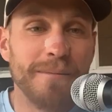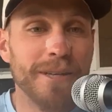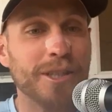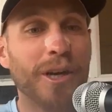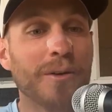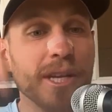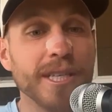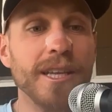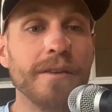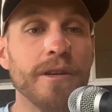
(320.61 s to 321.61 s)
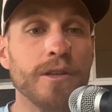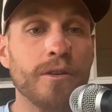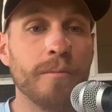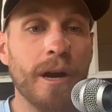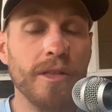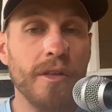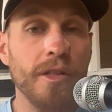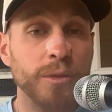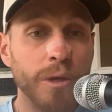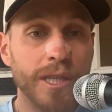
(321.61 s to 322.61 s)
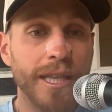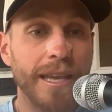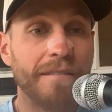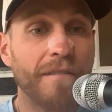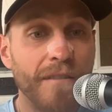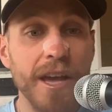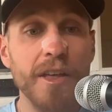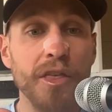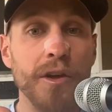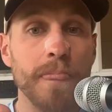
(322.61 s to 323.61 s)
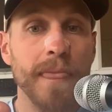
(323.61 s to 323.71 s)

So this Leadville Trail Marathon, this was the 5th